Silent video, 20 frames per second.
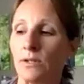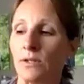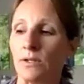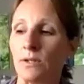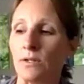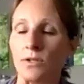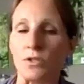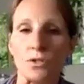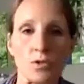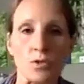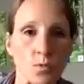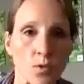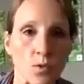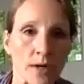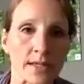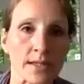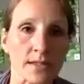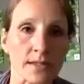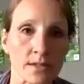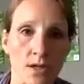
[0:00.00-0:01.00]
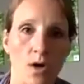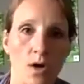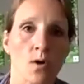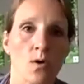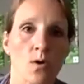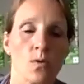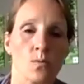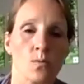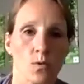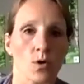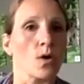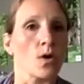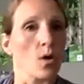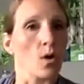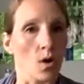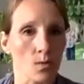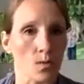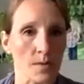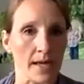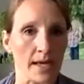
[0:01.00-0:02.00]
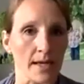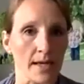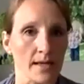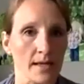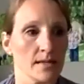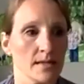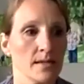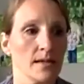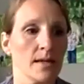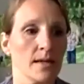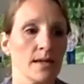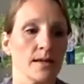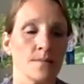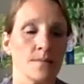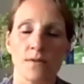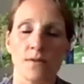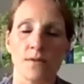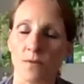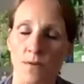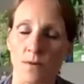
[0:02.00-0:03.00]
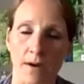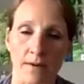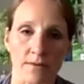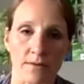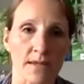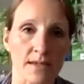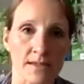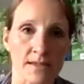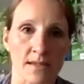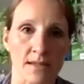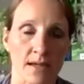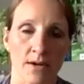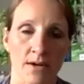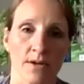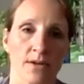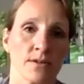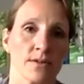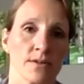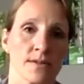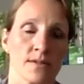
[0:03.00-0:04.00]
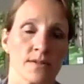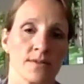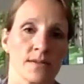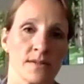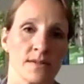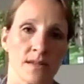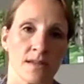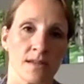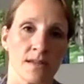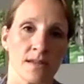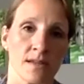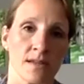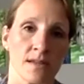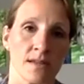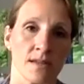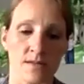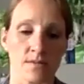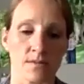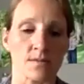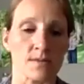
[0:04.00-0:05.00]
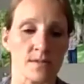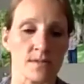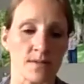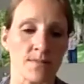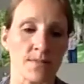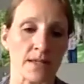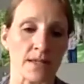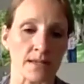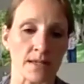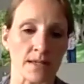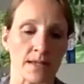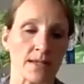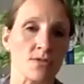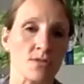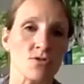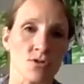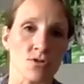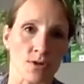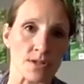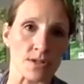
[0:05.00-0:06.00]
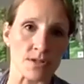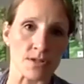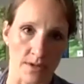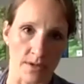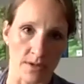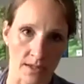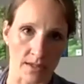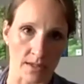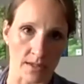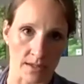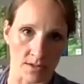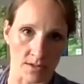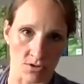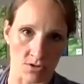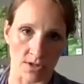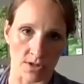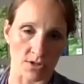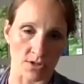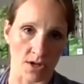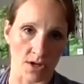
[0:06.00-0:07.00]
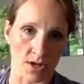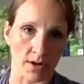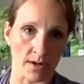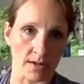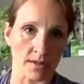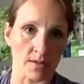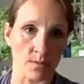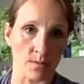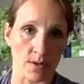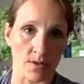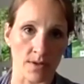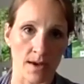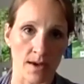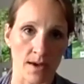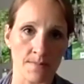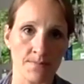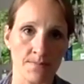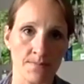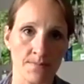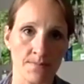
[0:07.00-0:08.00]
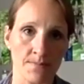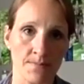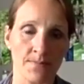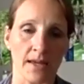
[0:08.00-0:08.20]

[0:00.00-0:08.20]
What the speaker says: You want to go more homemade. If you have kids, like our girls always loved to bake, so it was something that I enjoyed doing and enjoyed sharing with them.